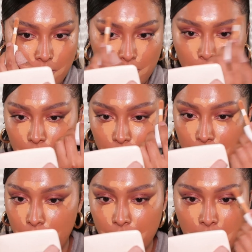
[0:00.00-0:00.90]
all the way
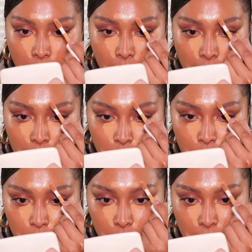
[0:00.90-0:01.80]
around. I
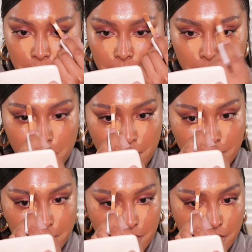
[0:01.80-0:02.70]
don't do that
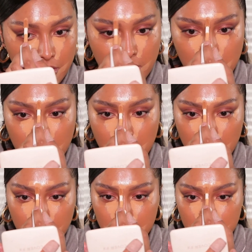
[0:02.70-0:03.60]
anymore.
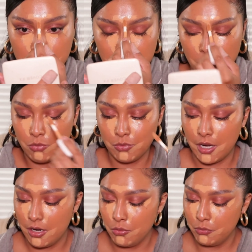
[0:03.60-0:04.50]
I
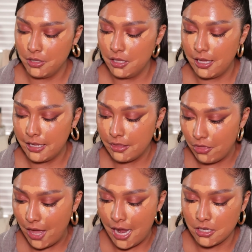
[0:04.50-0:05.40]
don't really like
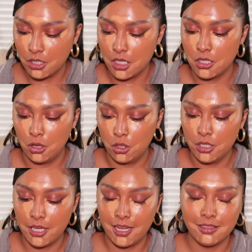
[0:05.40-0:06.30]
that
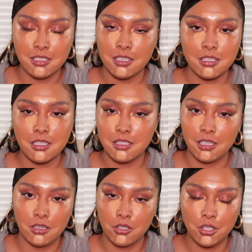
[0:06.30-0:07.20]
look. And this is
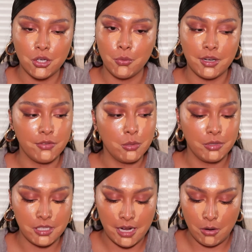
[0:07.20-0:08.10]
concealer, you know, whenever you
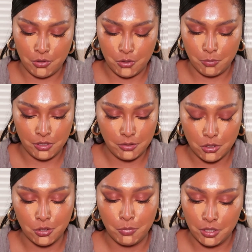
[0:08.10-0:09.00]
blend it out with
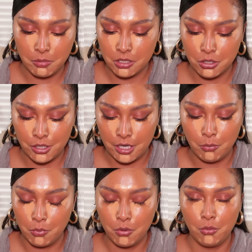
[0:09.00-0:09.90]
your beauty blender, it
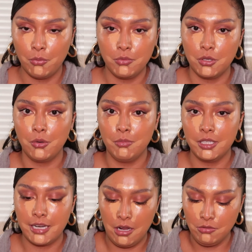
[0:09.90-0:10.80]
will, you know,
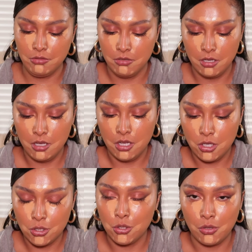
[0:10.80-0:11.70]
blend out
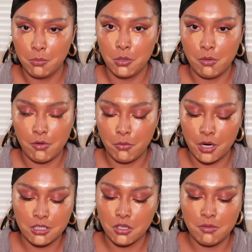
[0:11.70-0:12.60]
to the middle of your
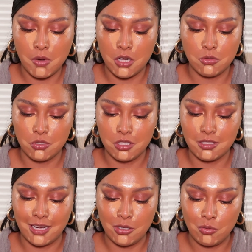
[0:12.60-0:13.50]
forehead, so you might as well just
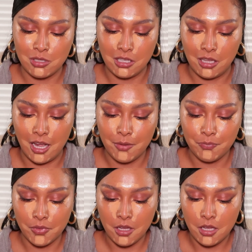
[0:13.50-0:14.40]
not use a lot.